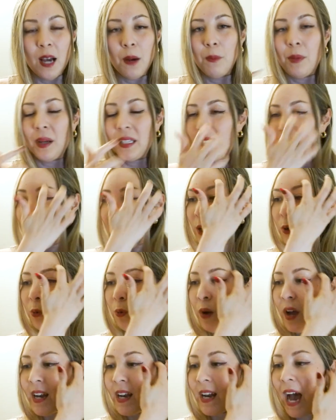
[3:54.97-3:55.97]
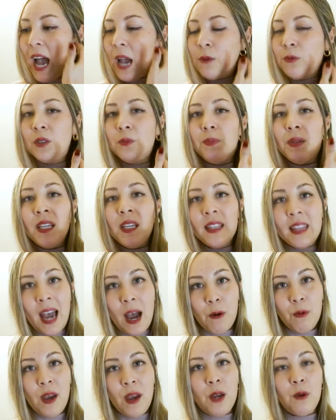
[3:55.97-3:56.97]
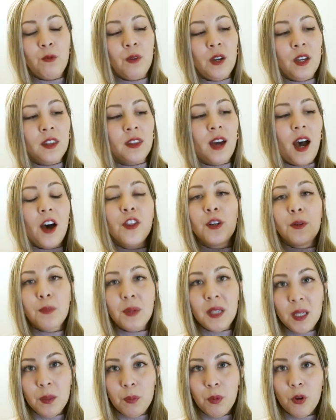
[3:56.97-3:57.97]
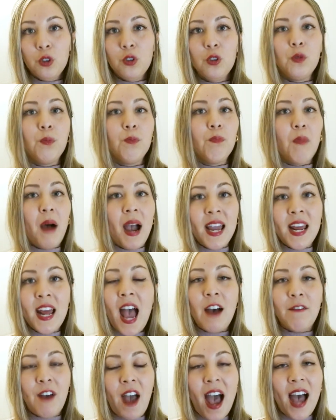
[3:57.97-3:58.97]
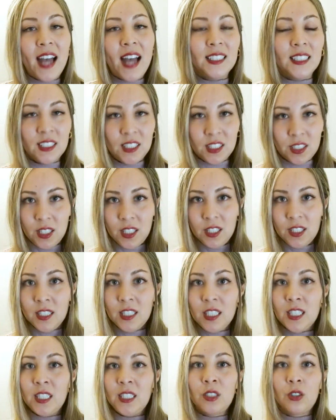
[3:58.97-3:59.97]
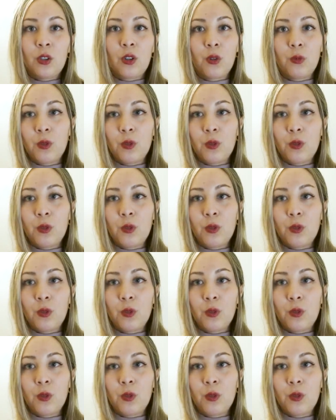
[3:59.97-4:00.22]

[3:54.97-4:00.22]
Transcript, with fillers: But then when I would be that way with other people who might have had insecurities or